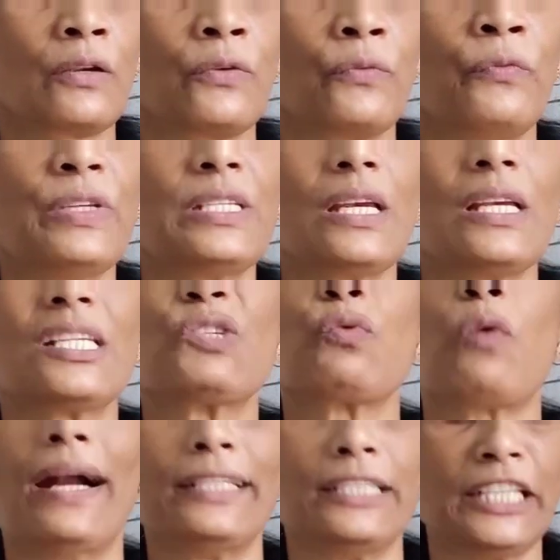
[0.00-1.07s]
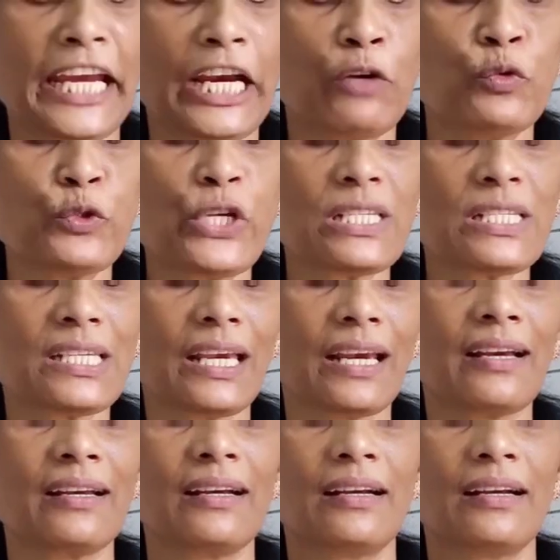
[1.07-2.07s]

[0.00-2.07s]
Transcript: Which is what Nick Vujicic